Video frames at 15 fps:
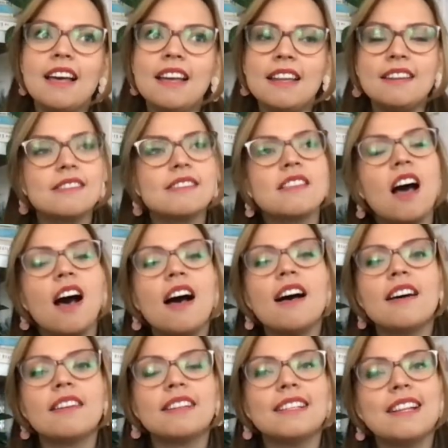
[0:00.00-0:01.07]
It is
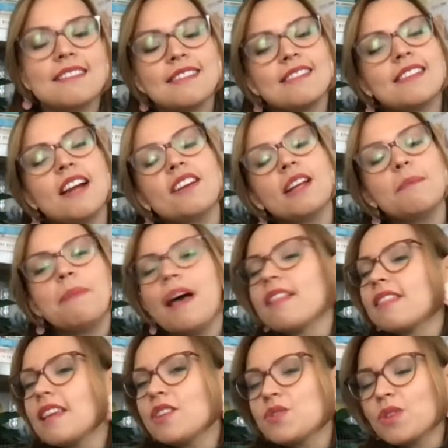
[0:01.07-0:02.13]
not necessarily a bad
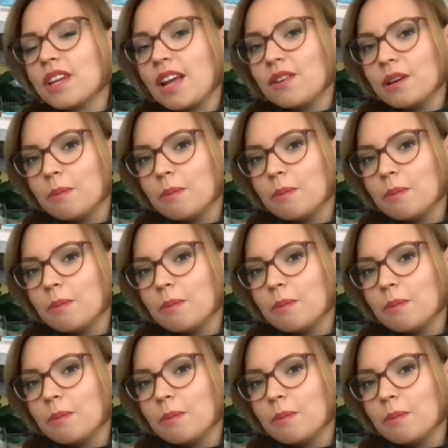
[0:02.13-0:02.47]
thing to care